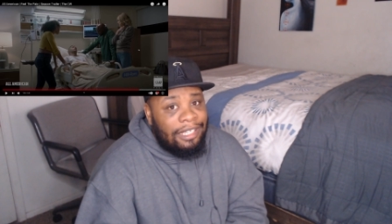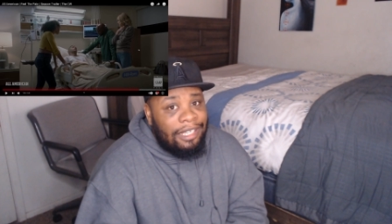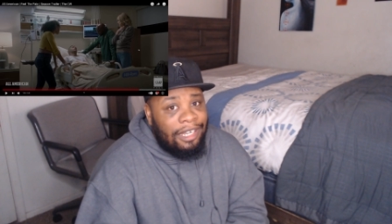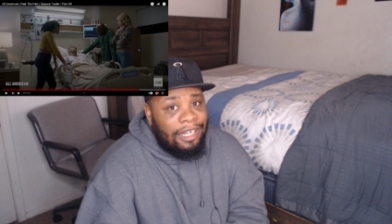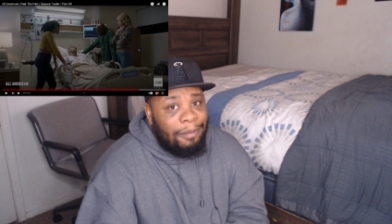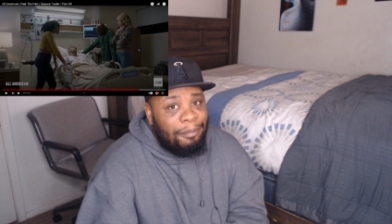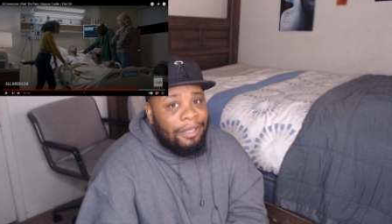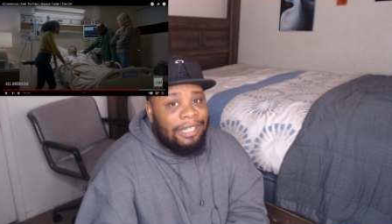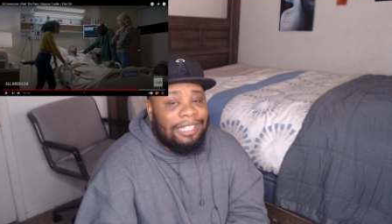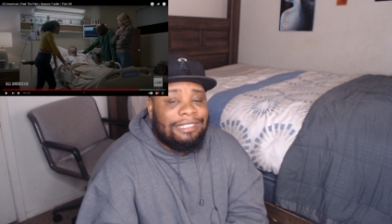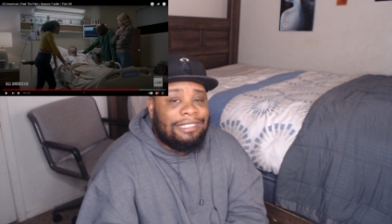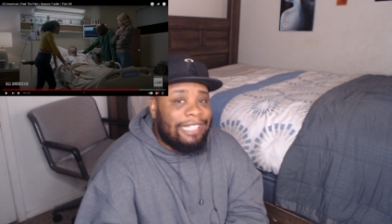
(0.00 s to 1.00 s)
uh,
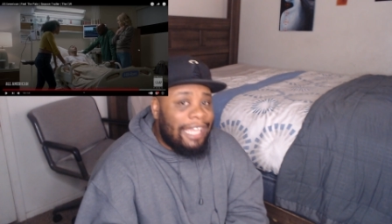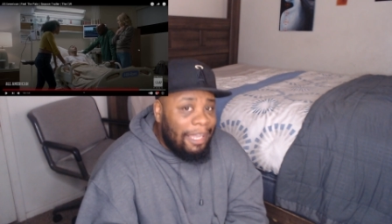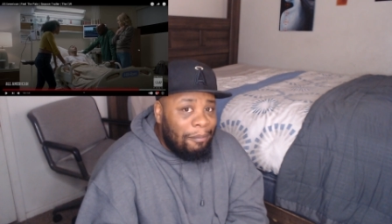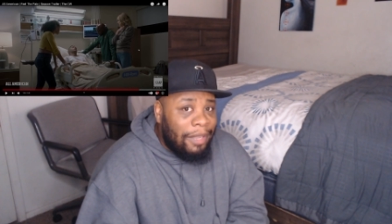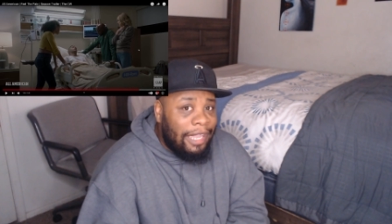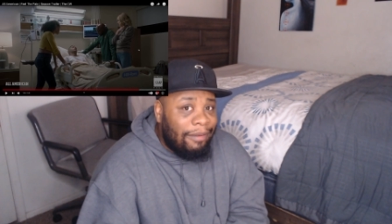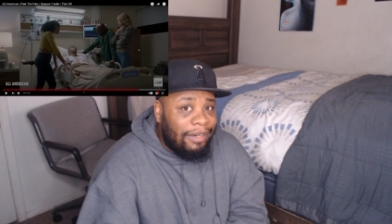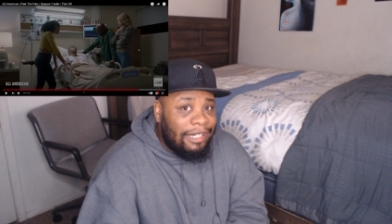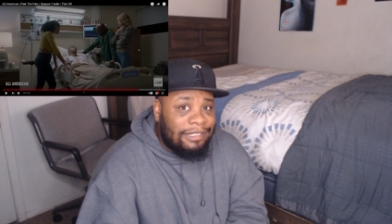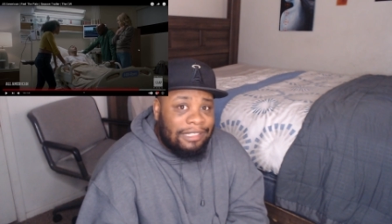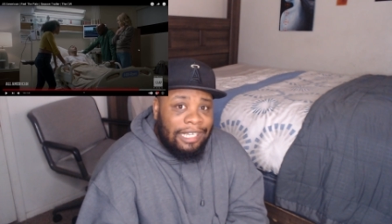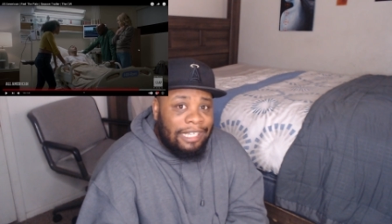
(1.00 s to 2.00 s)
Billy's teammate when he
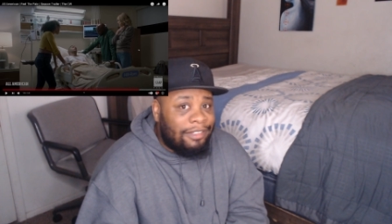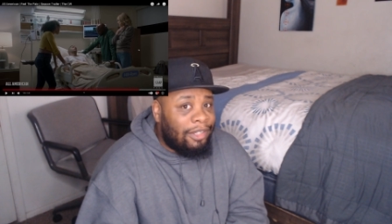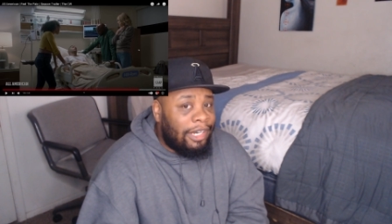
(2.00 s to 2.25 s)
said he thought he